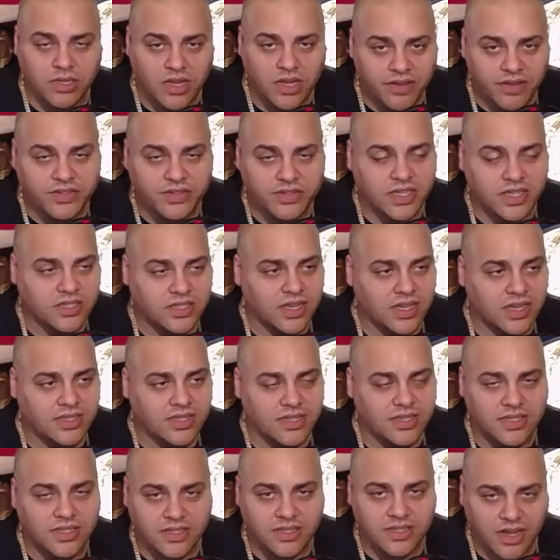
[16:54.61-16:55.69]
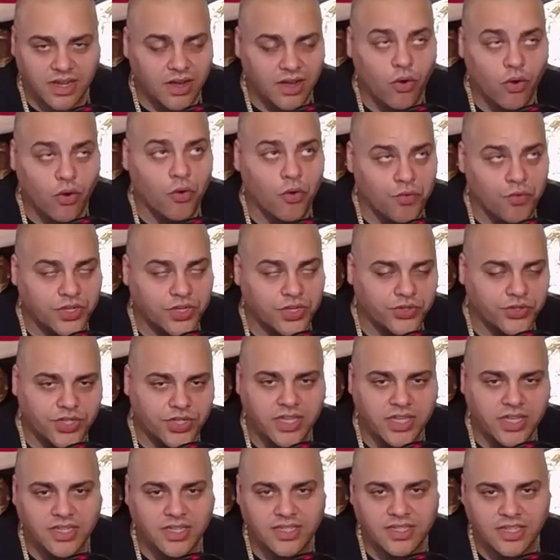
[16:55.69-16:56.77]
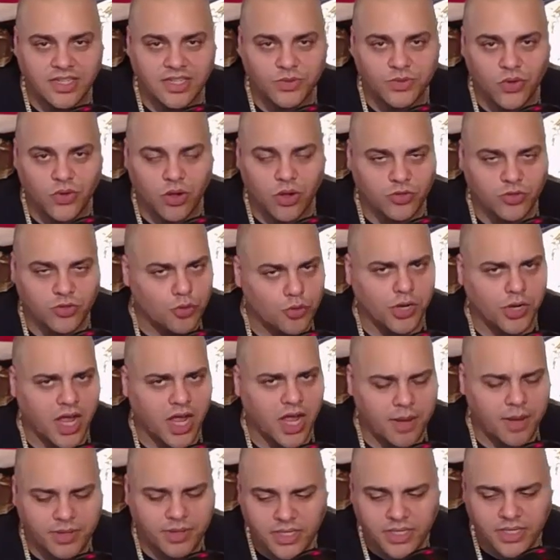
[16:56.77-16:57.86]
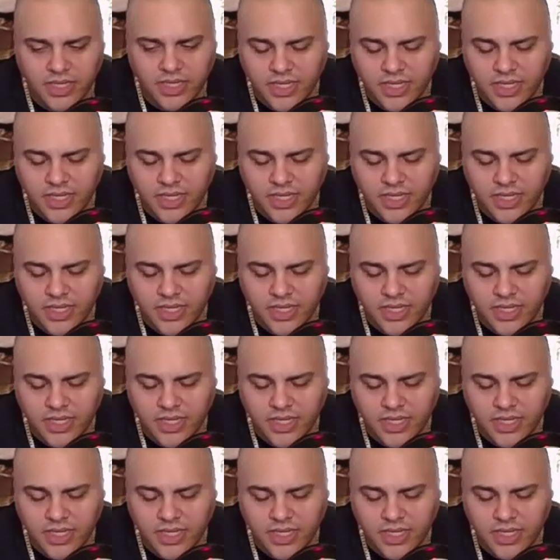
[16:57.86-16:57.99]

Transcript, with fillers: Love Dick Justice, uh, or Richard Justice, as we call him. Super Cop.